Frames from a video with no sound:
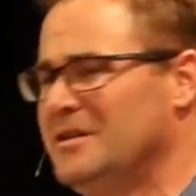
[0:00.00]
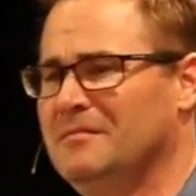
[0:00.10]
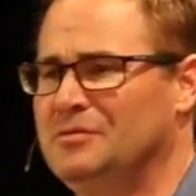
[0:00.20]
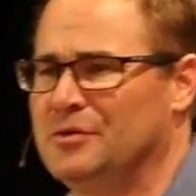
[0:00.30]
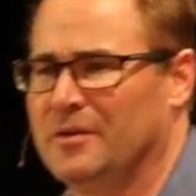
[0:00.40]

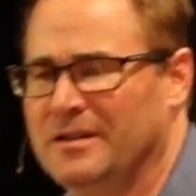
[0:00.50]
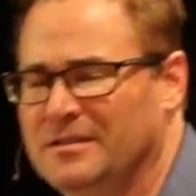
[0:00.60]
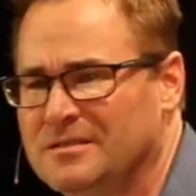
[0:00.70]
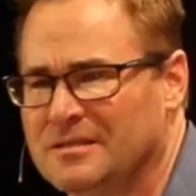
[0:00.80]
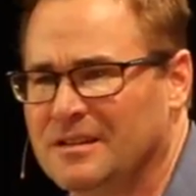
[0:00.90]
come join
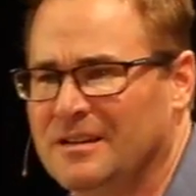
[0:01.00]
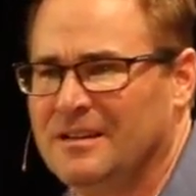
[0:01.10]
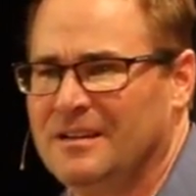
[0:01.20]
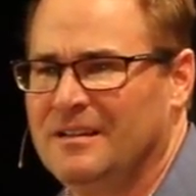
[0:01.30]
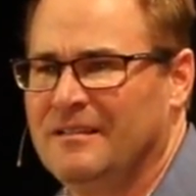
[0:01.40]
us?
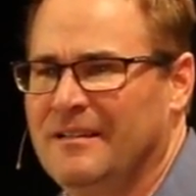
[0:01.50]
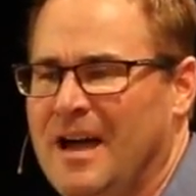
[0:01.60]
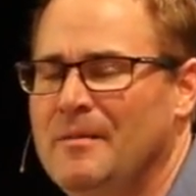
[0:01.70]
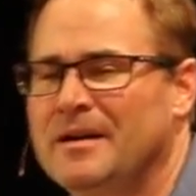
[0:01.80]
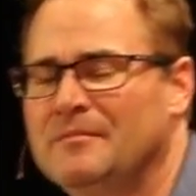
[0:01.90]

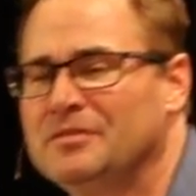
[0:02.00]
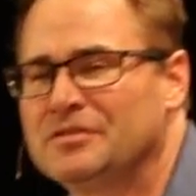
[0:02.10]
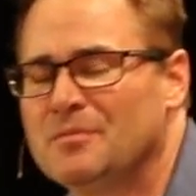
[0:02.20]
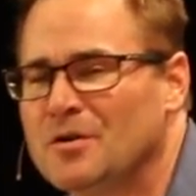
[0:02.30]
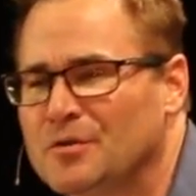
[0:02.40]
How about come to a
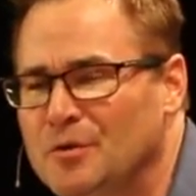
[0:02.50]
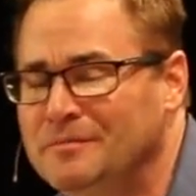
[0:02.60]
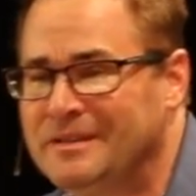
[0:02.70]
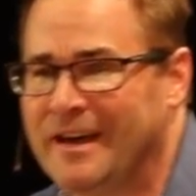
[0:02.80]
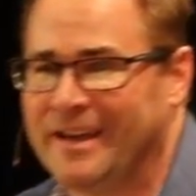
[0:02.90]
small
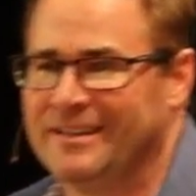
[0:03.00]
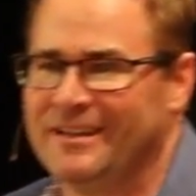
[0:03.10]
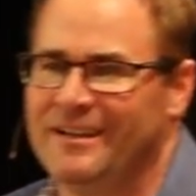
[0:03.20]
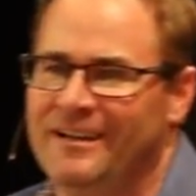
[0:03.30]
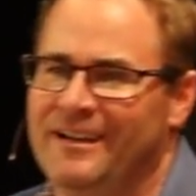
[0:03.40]
group tonight?
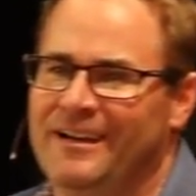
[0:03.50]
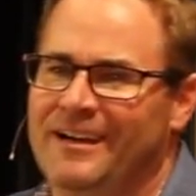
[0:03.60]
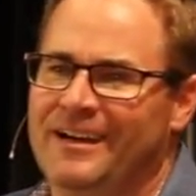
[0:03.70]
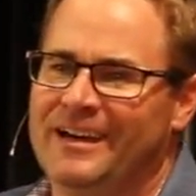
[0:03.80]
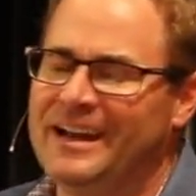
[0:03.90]

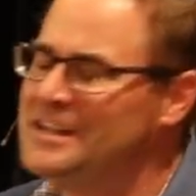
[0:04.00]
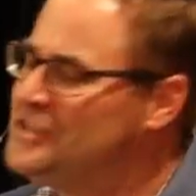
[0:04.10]
Can